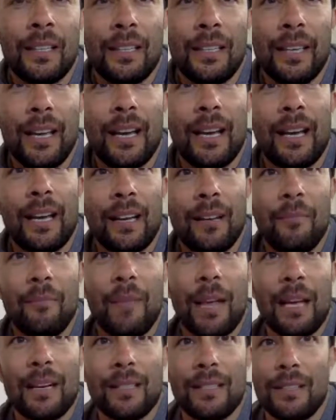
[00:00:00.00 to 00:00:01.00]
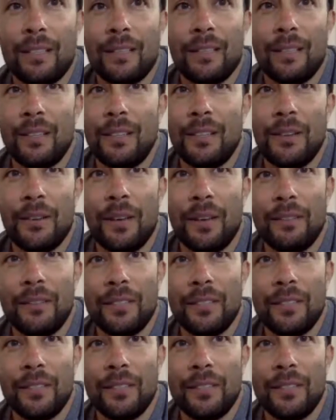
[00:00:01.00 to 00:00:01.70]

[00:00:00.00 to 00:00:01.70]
Yeah, Max, you have